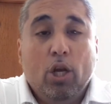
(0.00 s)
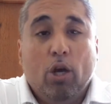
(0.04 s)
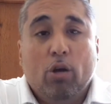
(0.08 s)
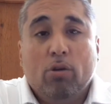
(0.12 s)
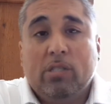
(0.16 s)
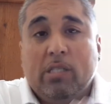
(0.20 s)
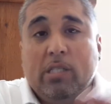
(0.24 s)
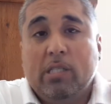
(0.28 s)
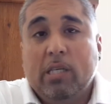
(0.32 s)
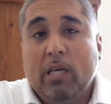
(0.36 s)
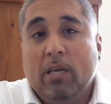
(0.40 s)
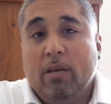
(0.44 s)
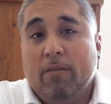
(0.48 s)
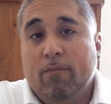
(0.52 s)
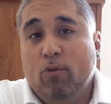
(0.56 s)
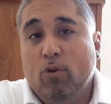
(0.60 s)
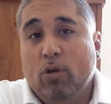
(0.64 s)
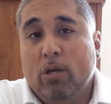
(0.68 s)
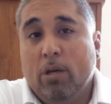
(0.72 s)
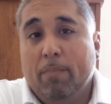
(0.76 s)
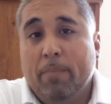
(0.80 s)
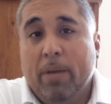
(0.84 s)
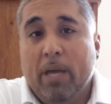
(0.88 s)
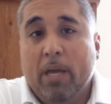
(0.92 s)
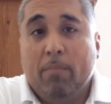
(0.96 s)
see if you
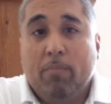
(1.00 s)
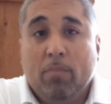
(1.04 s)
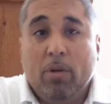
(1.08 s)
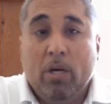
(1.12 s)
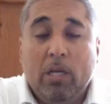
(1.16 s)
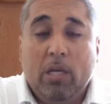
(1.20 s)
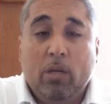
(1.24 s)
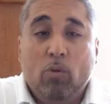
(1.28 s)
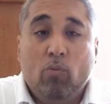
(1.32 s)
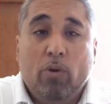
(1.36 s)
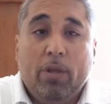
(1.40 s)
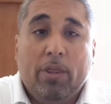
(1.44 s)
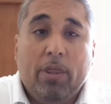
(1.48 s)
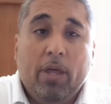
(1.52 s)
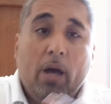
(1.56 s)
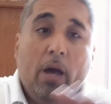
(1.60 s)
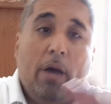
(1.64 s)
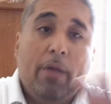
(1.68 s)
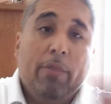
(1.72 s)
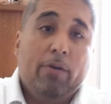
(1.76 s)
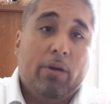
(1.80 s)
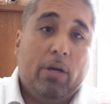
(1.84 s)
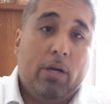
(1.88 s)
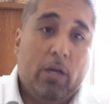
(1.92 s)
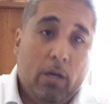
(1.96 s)
can make money with
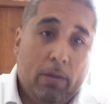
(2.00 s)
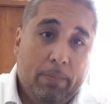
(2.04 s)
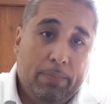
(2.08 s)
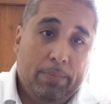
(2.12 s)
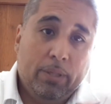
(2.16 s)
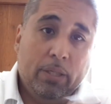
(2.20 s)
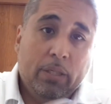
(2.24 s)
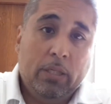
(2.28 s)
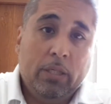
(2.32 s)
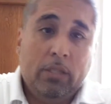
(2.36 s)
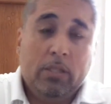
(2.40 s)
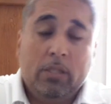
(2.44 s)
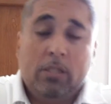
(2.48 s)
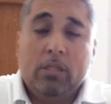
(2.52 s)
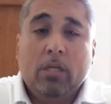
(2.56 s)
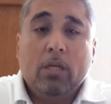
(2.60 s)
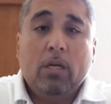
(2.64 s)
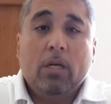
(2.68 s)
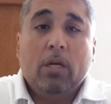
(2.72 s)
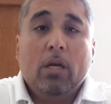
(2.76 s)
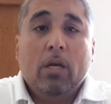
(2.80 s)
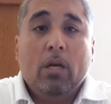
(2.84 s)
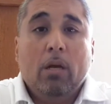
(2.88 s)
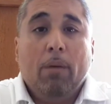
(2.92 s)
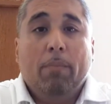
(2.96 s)
other companies.
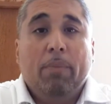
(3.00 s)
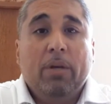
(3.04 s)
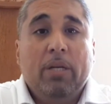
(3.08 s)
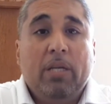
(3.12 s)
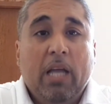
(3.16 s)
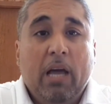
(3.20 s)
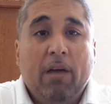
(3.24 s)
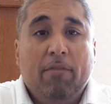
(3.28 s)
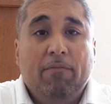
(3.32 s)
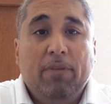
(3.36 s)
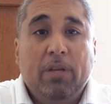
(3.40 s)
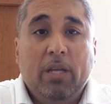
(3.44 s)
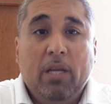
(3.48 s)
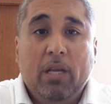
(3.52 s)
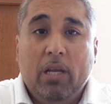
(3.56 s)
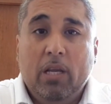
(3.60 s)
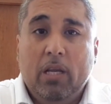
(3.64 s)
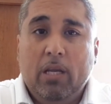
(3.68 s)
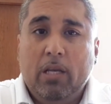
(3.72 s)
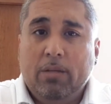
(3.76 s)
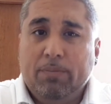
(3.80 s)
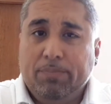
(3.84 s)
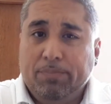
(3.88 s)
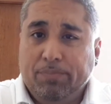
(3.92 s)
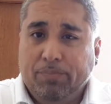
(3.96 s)
But
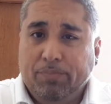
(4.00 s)
definitely,